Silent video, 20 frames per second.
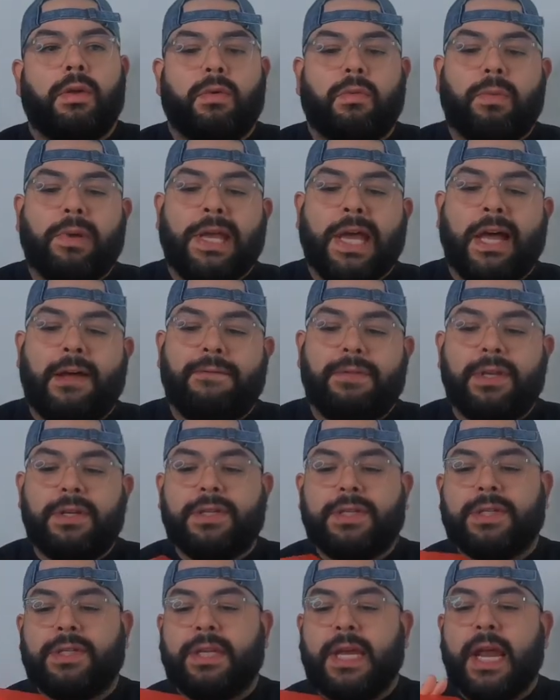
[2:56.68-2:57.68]
We have the
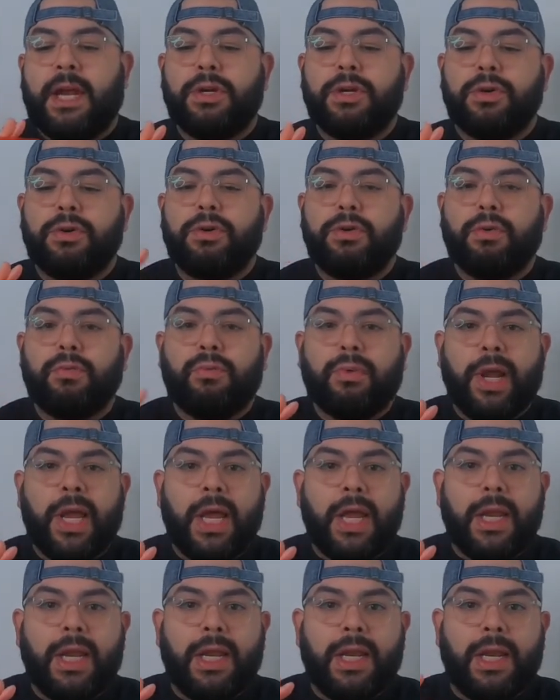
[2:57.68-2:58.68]
standard
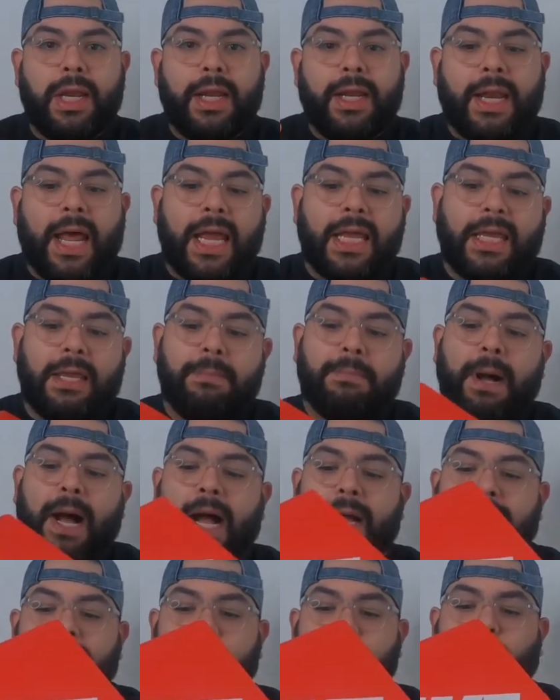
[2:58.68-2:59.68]
red Nike
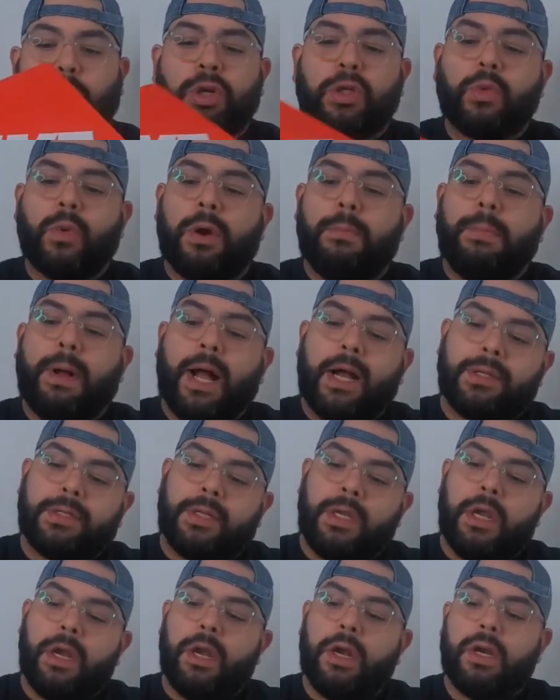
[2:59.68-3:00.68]
box, sportswear box
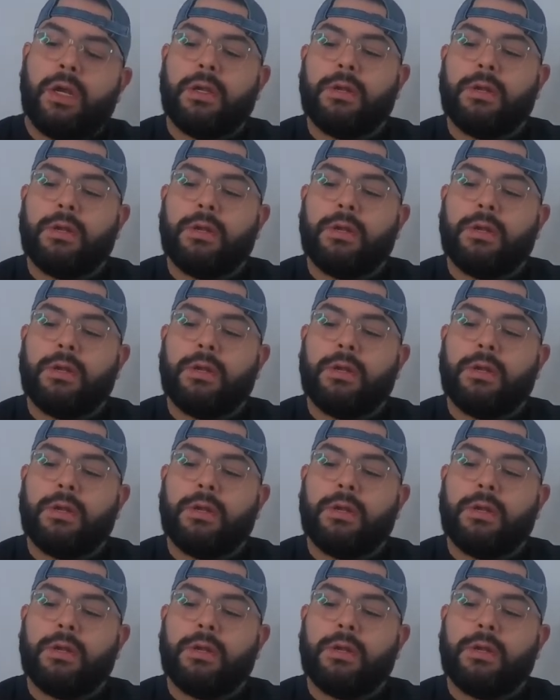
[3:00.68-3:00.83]
here.